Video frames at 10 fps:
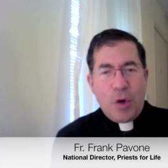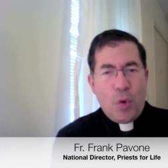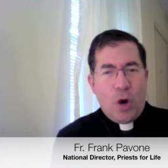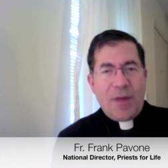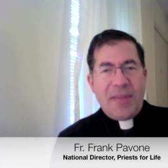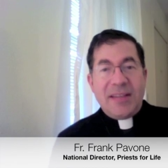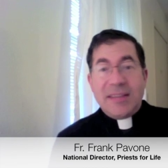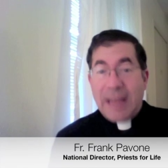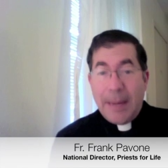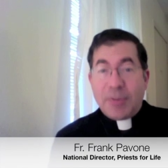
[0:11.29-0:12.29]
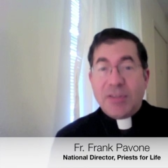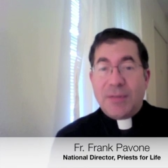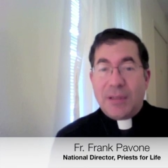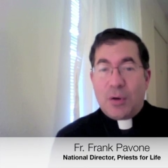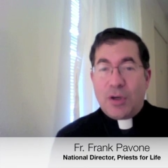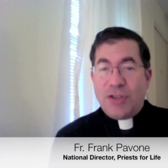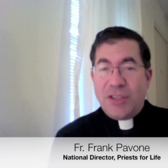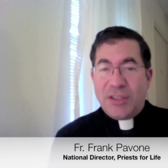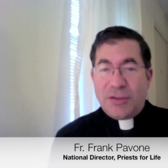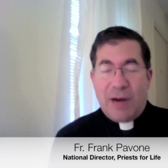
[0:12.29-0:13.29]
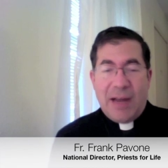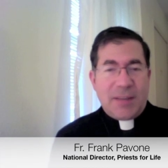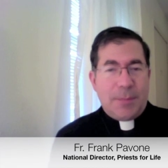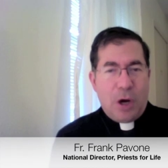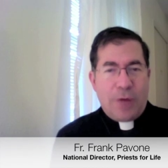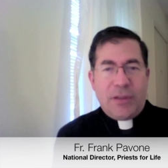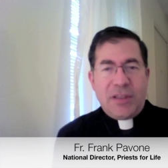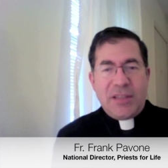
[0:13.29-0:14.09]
who are the Disciples of the Lord Jesus Christ, a marvelous,